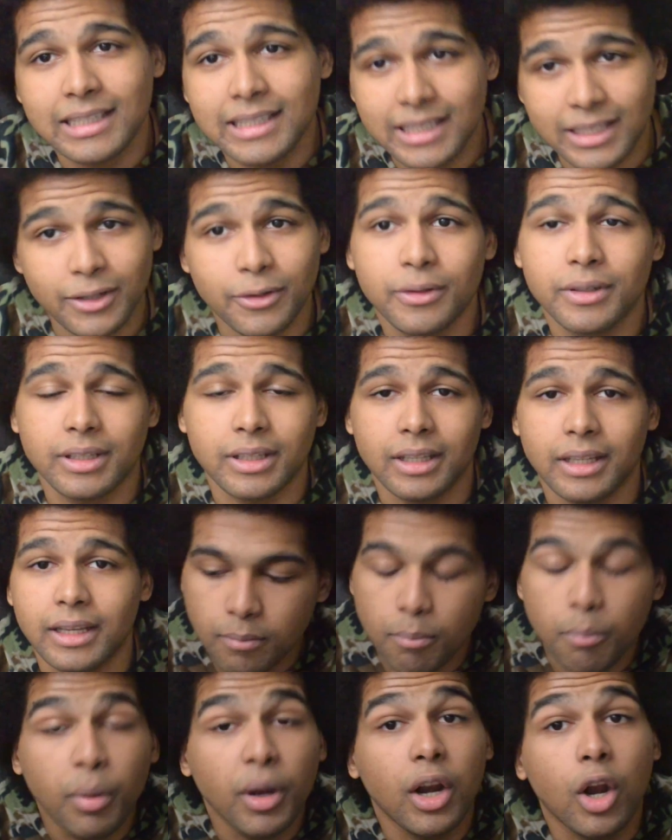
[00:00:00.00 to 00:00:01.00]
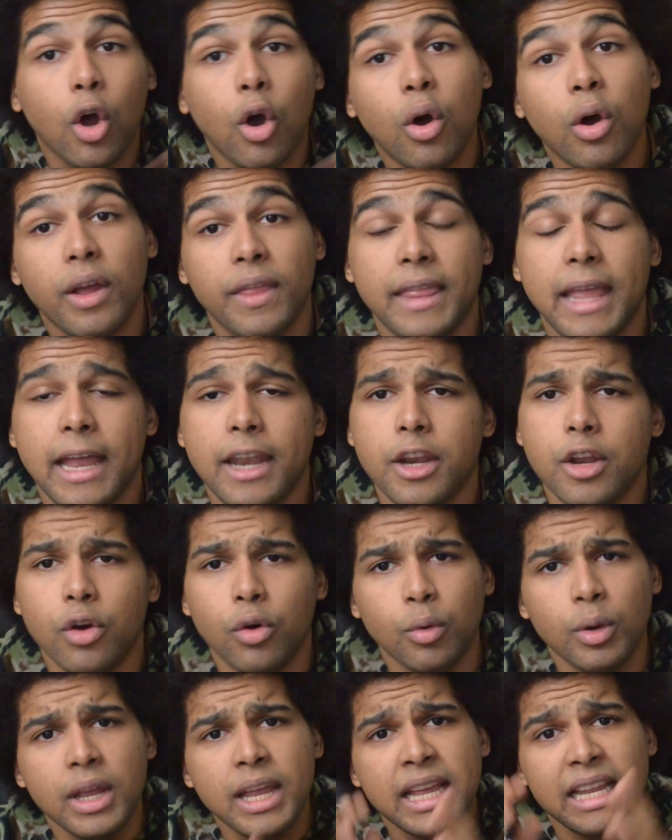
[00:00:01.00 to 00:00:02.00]
Seriously. But on that
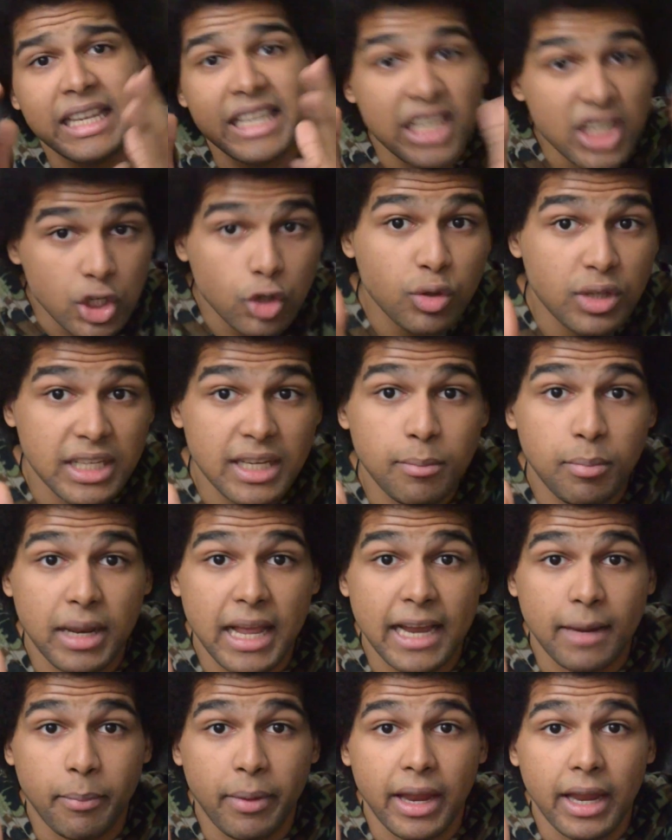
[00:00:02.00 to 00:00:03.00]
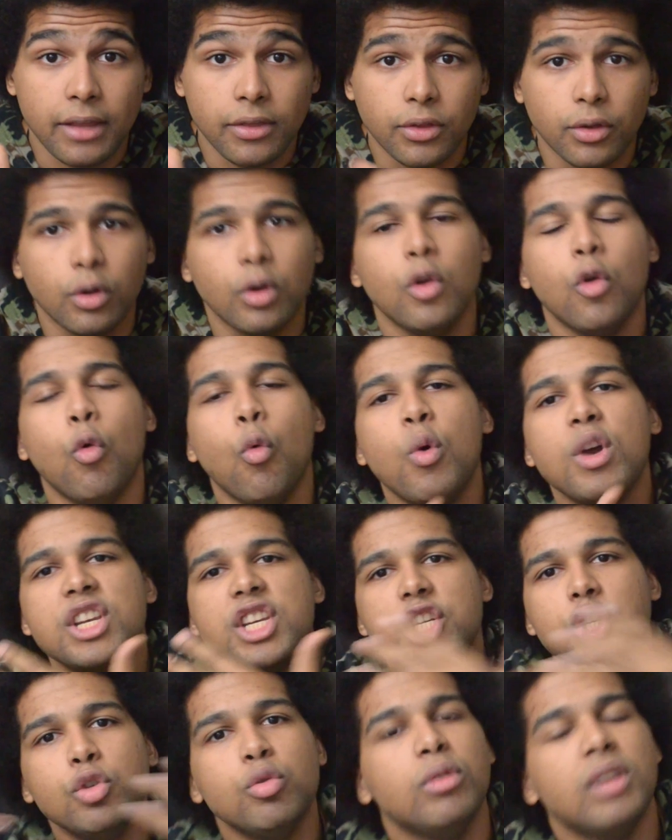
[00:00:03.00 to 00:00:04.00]
note, did you see Black Panther? What
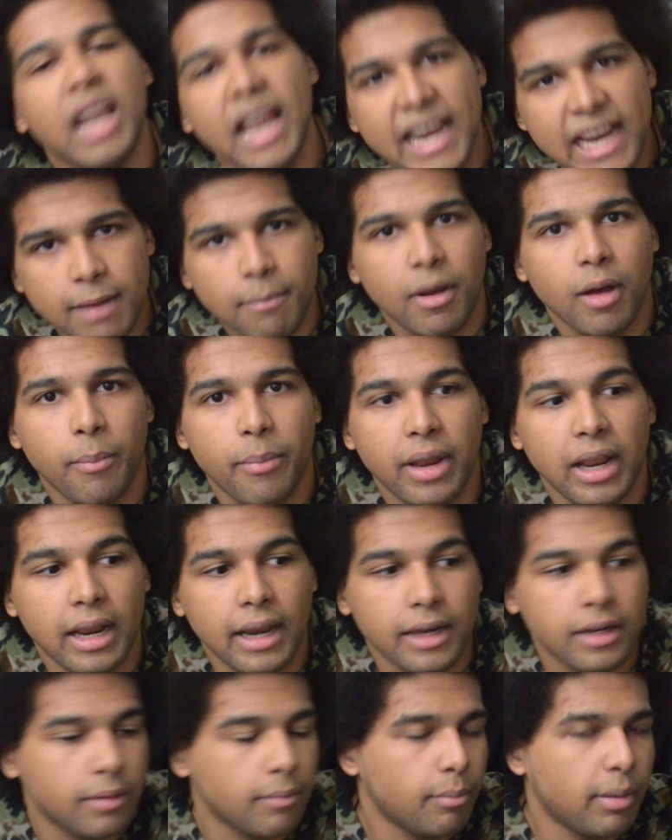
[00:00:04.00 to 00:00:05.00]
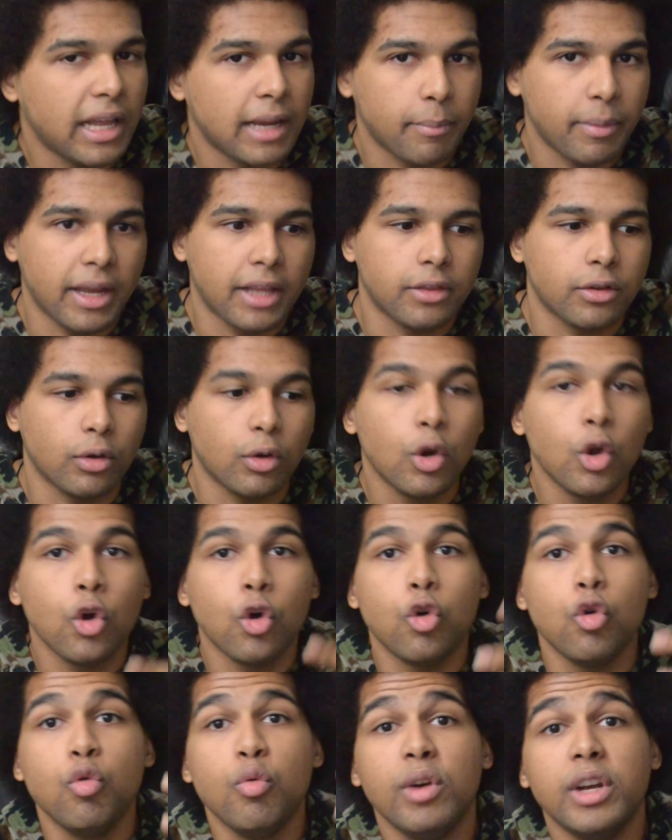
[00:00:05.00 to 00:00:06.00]
did you like about Black Panther?
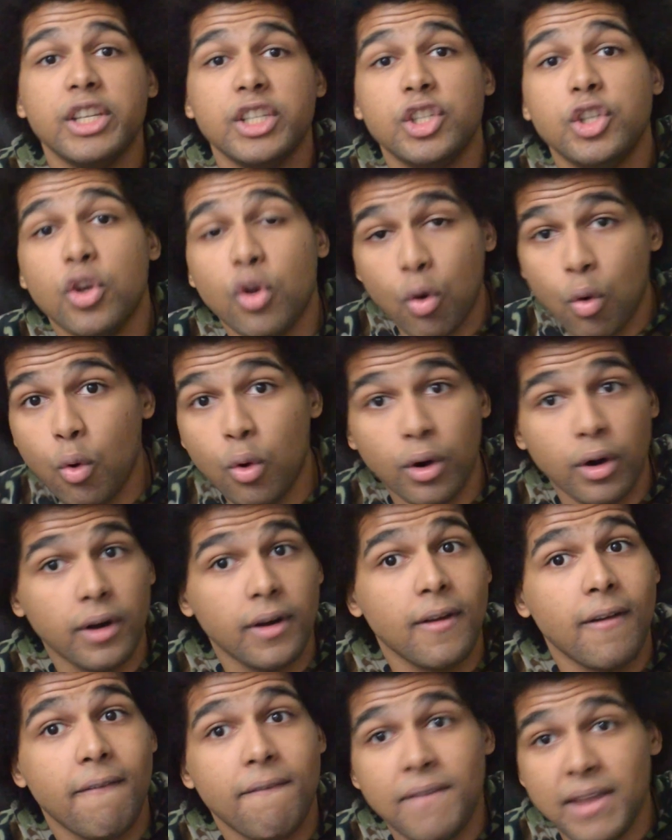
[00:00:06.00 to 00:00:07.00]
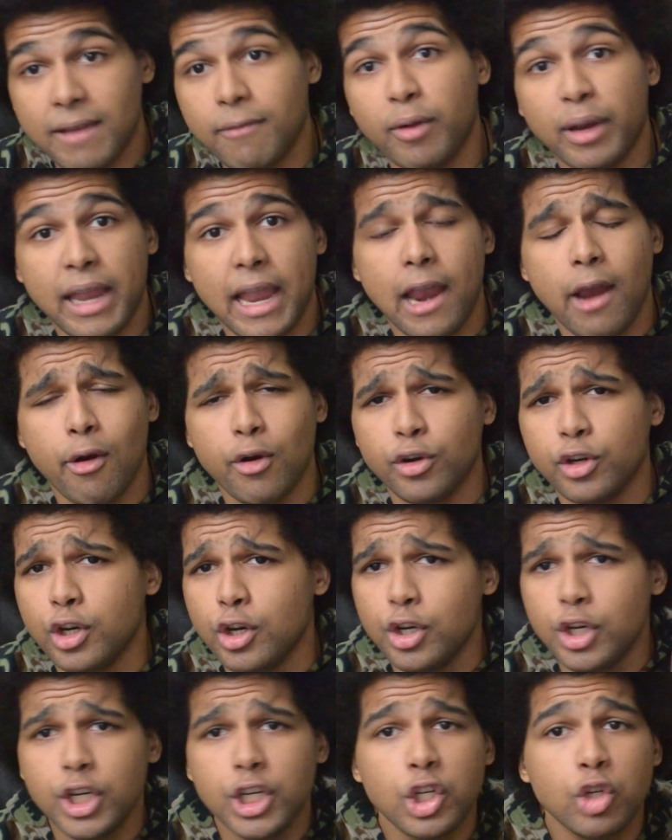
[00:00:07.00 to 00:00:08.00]
Who was your favorite character?
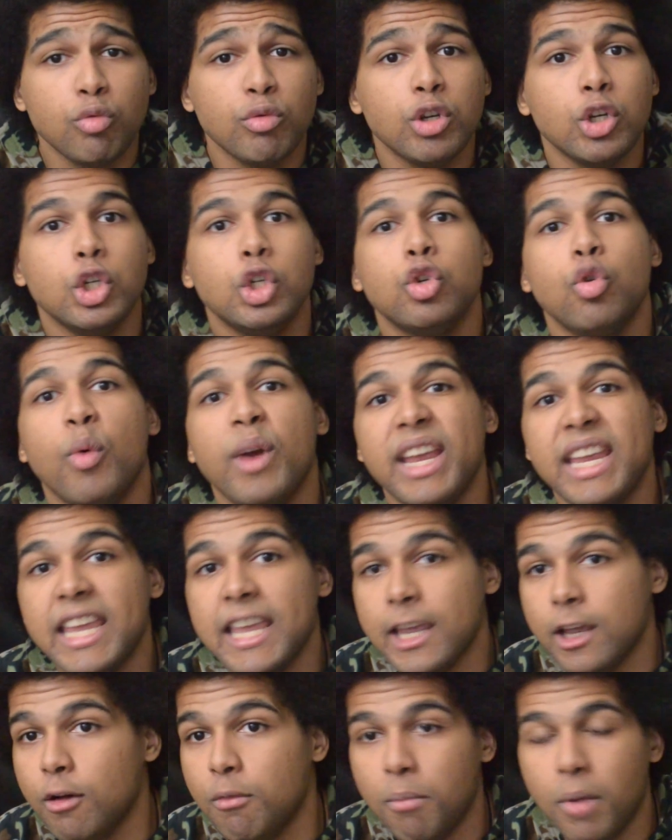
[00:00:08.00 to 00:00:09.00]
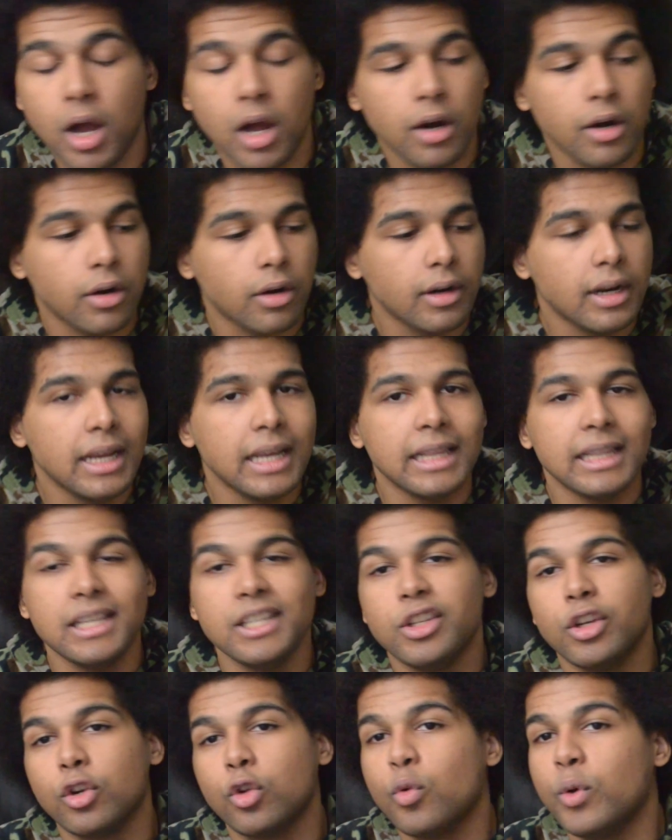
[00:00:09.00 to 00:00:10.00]
Did you enjoy Killmonger?
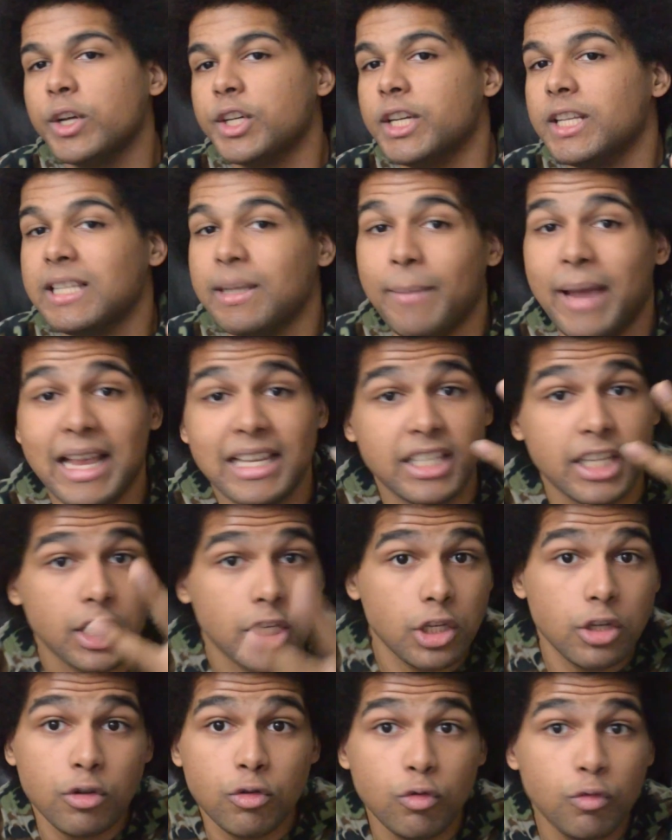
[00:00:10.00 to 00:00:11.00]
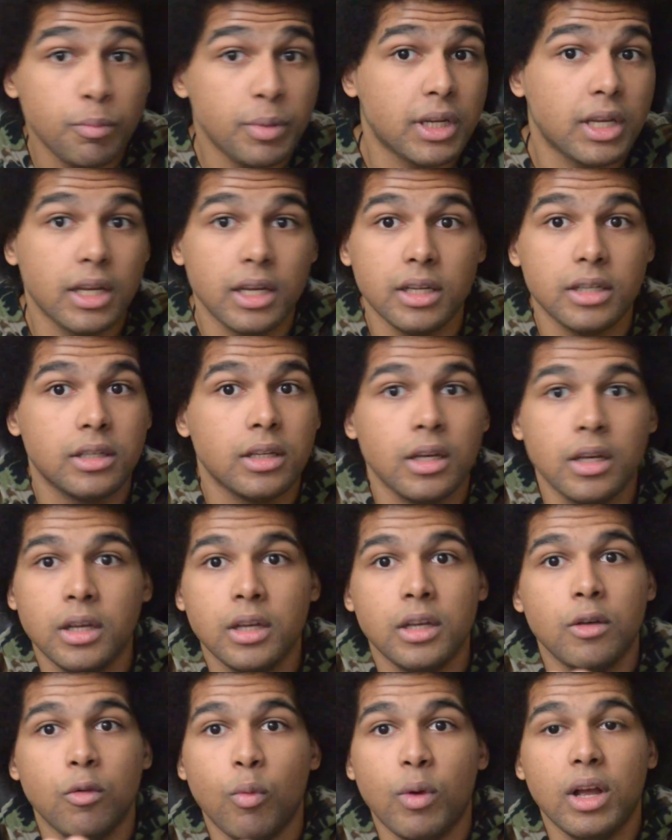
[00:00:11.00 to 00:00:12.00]
These are questions I'm asking you because
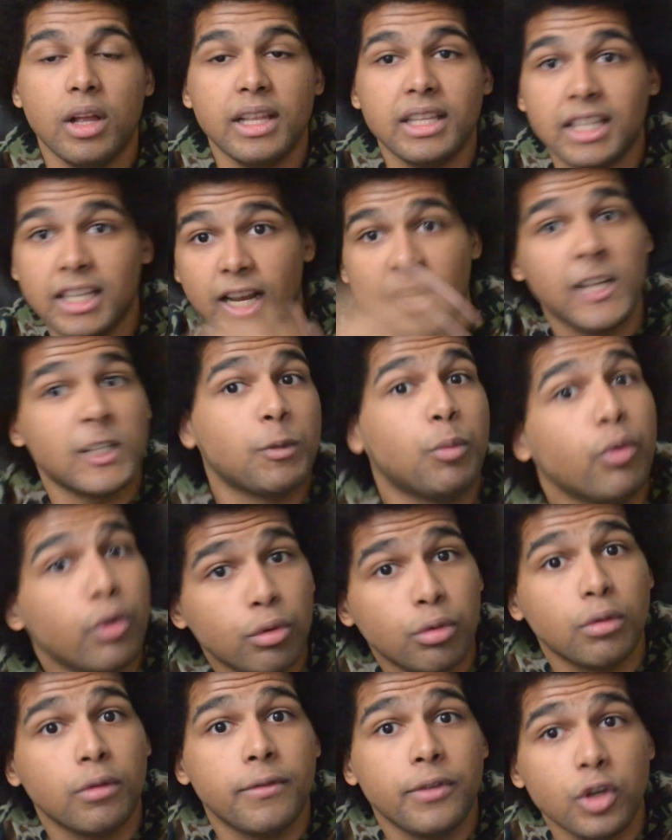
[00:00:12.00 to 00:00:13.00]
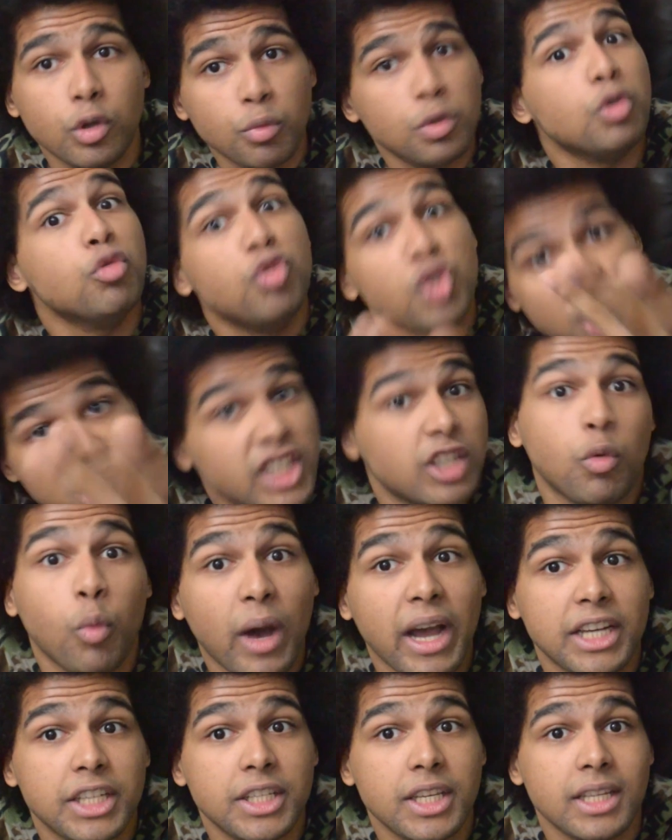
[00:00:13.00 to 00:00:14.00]
well, it's a non-spoiler review and you just
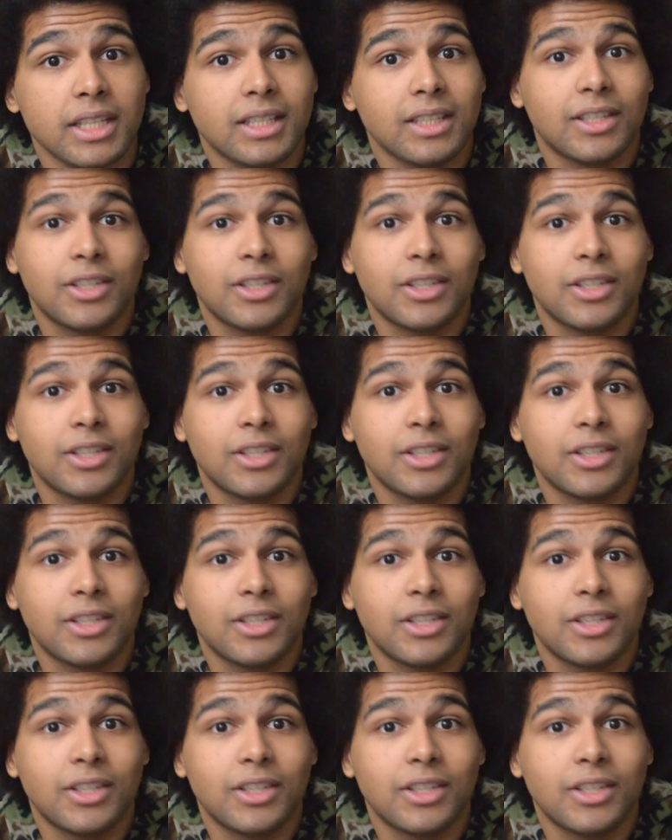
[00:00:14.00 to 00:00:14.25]
watched this.